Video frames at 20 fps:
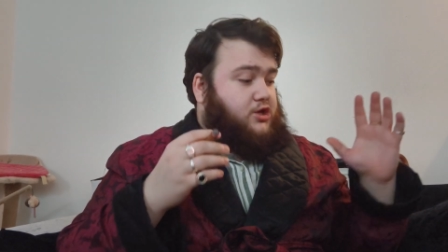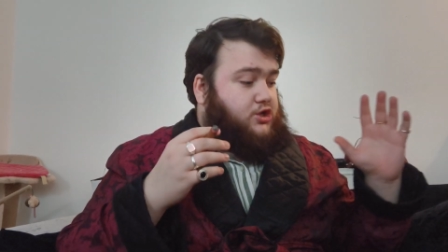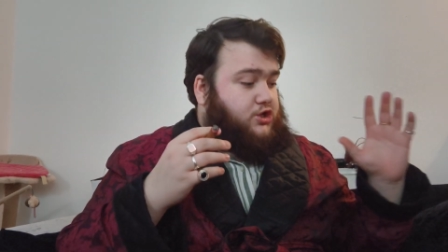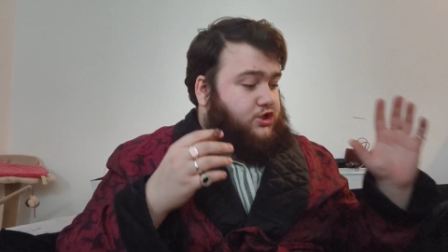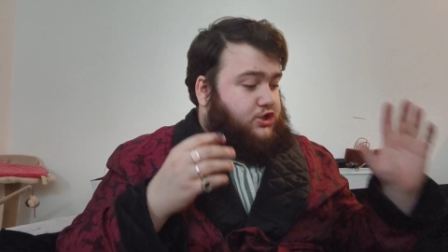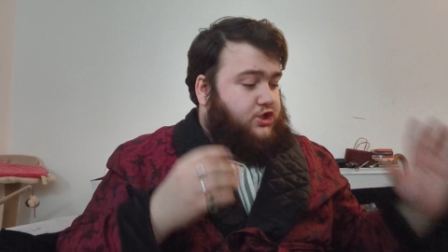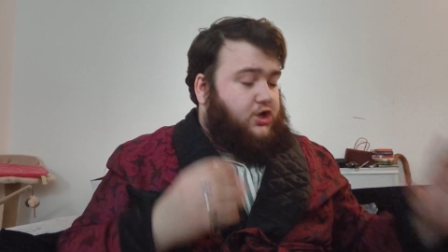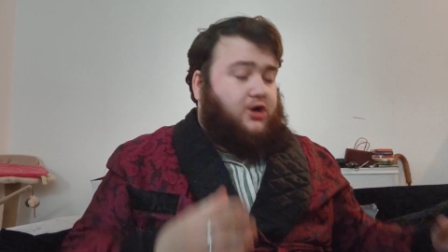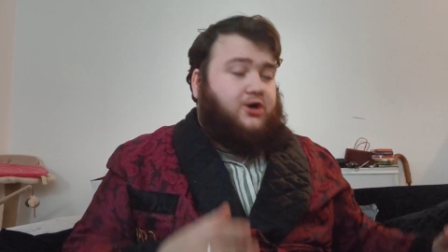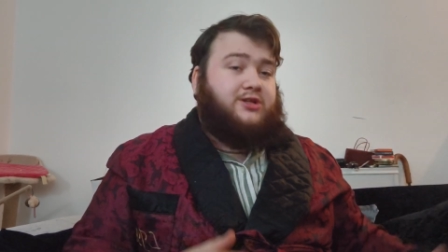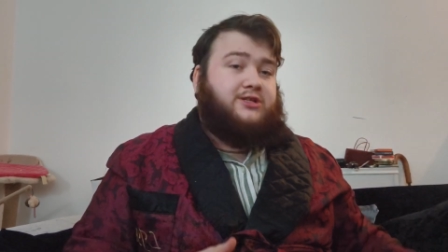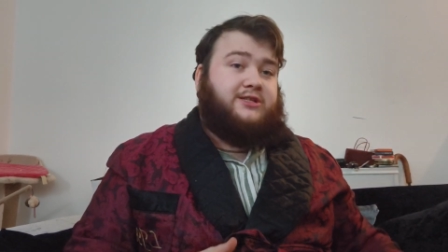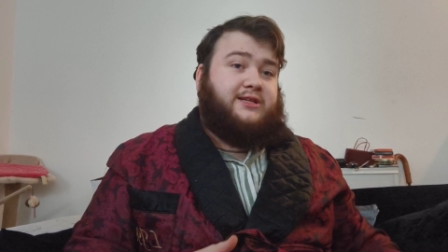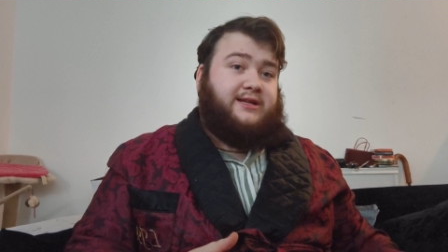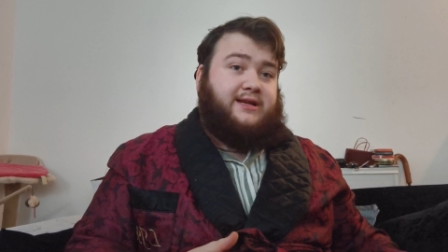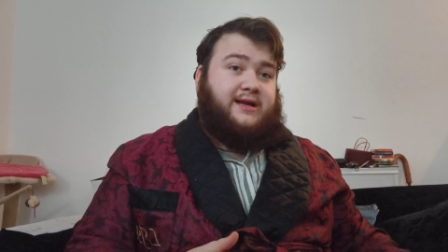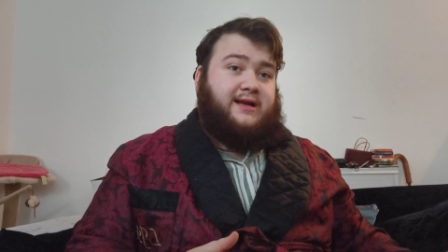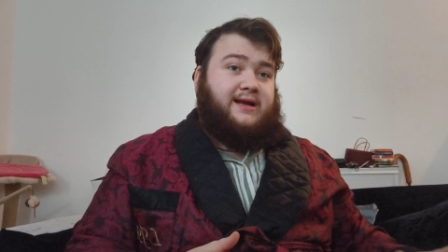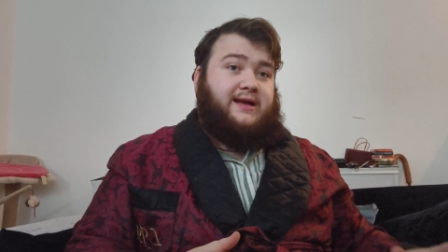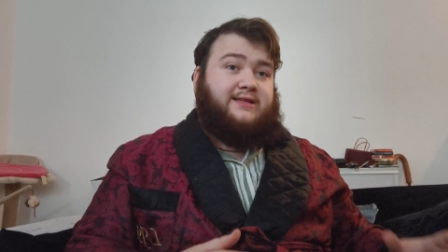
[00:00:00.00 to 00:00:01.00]
short
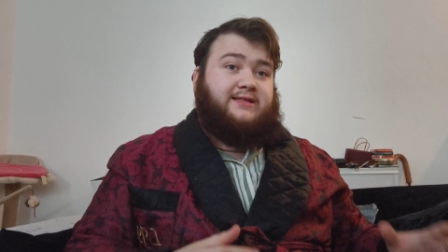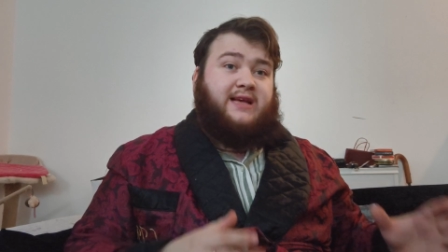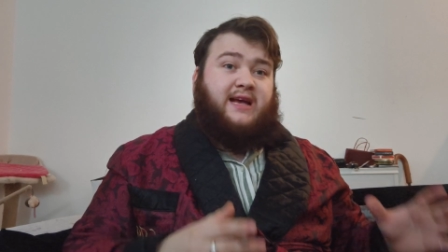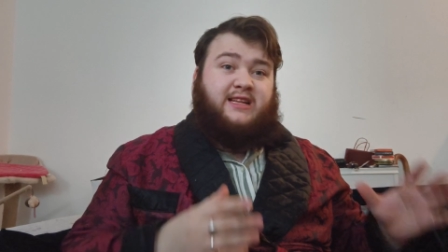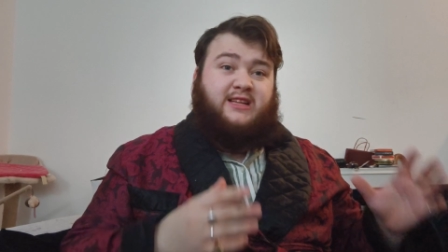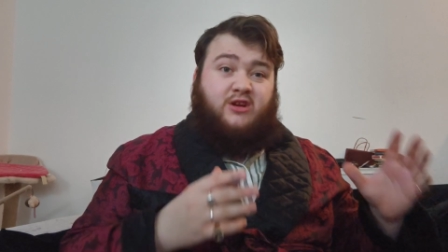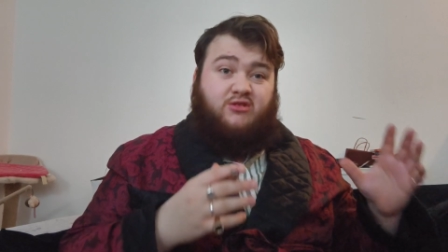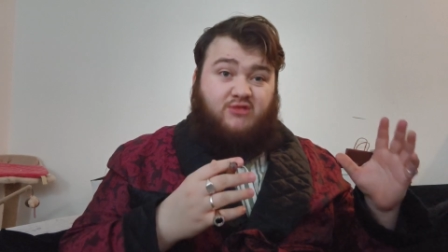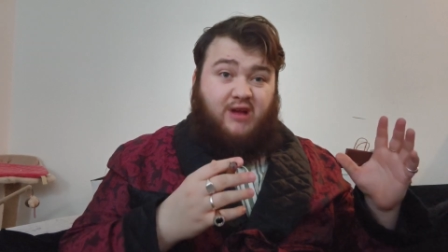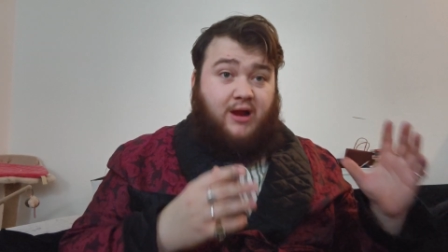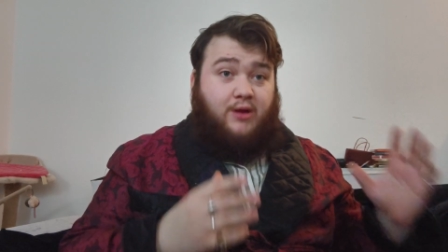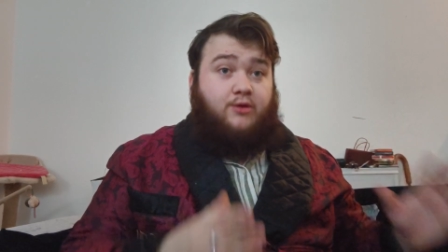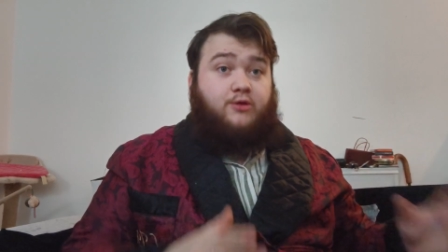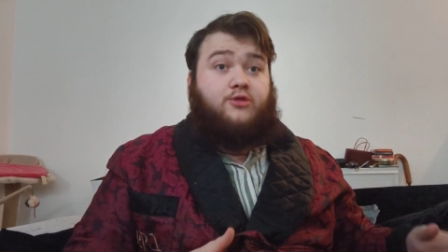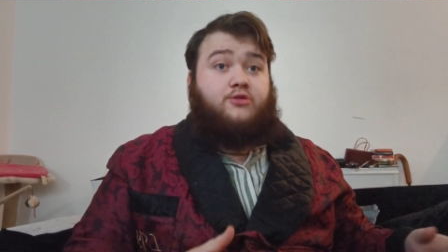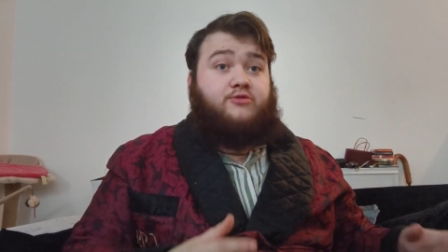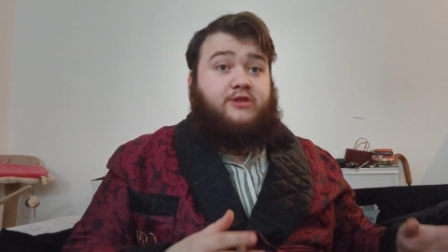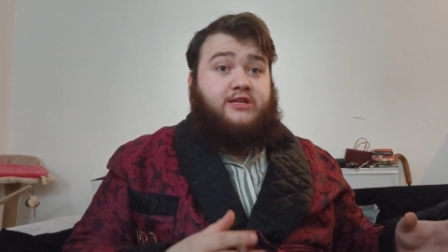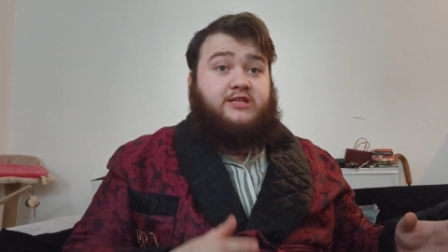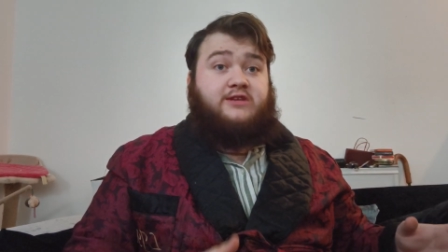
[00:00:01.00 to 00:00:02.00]
cigars at around
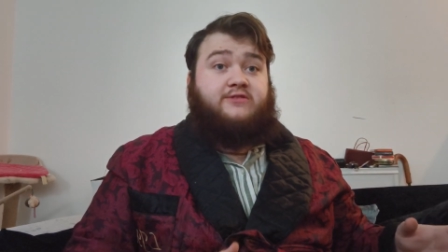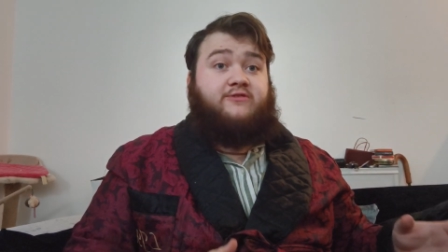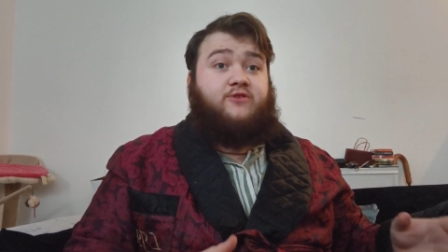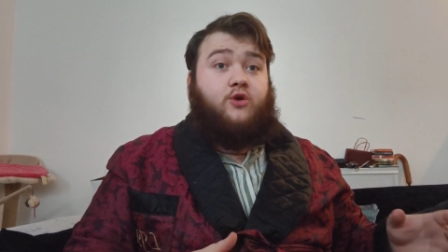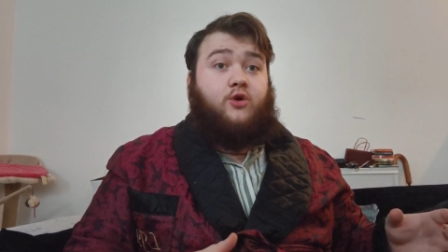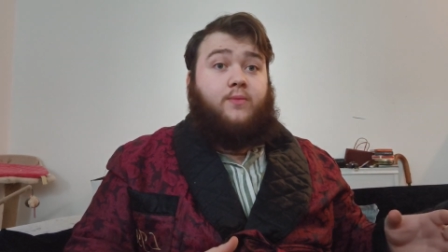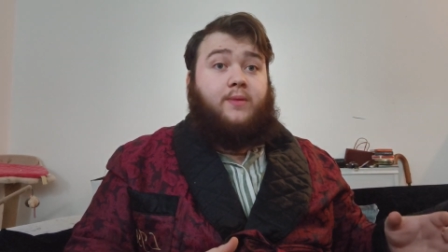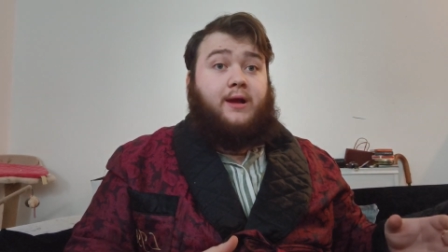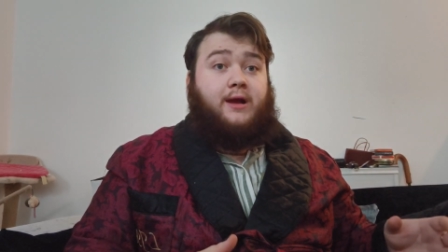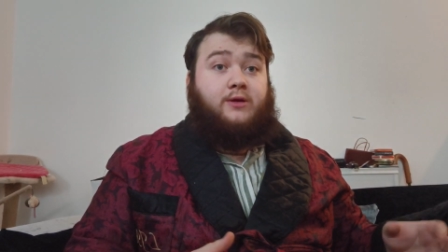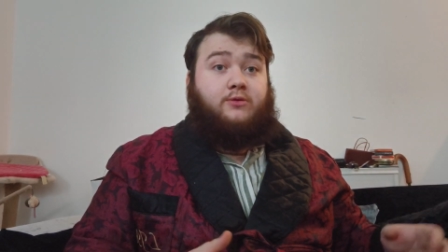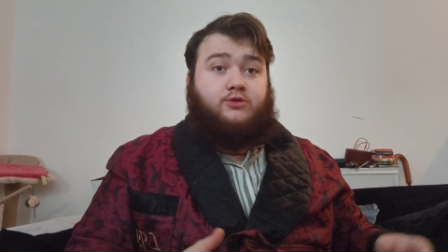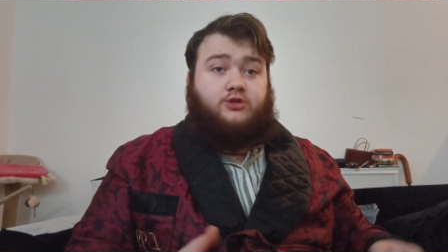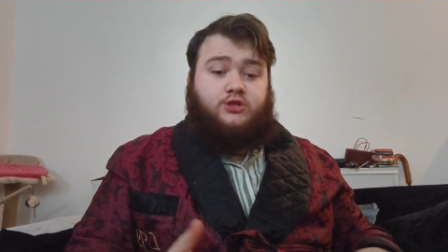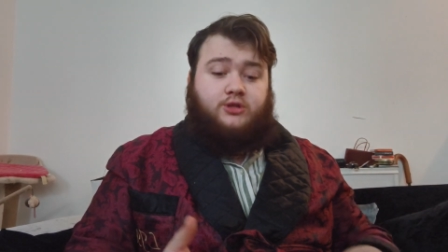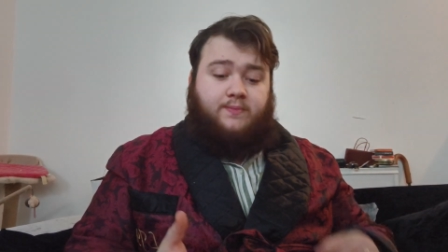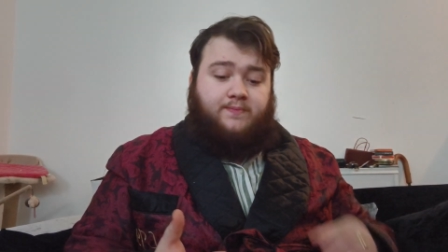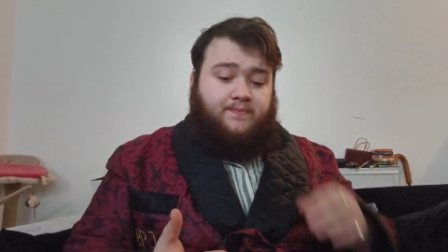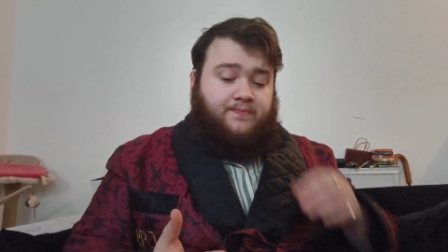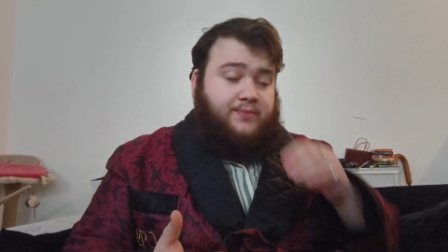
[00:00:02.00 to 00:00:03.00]
£3 to
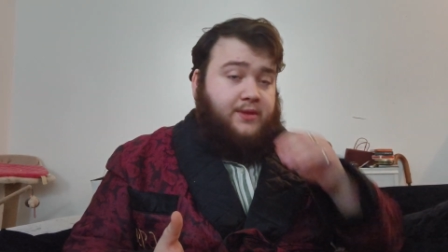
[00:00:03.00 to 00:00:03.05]
£4.